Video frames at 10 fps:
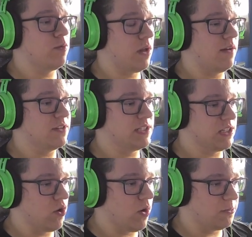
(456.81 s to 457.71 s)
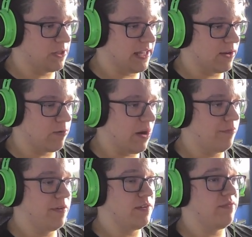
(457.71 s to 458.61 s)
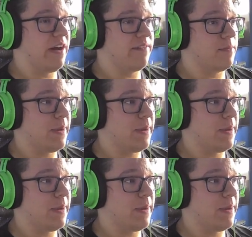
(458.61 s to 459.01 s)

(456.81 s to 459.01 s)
We'll obviously go up to like round 55 and